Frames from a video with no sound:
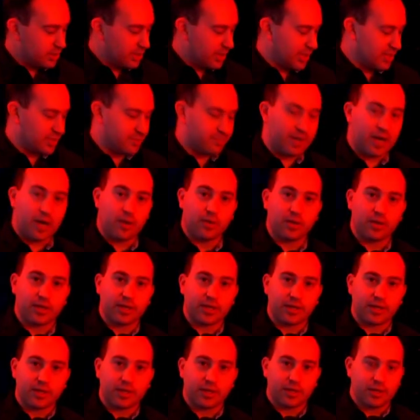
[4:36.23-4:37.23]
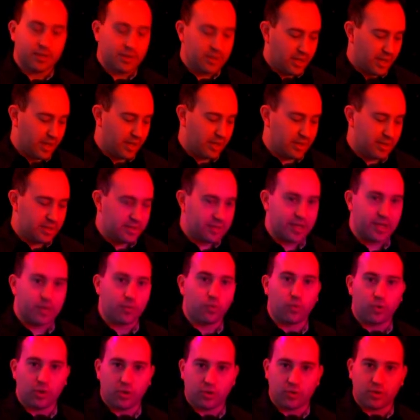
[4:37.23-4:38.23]
has power linking, and is a
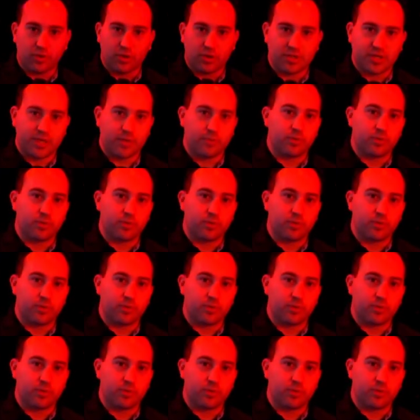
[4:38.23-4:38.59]
workhorse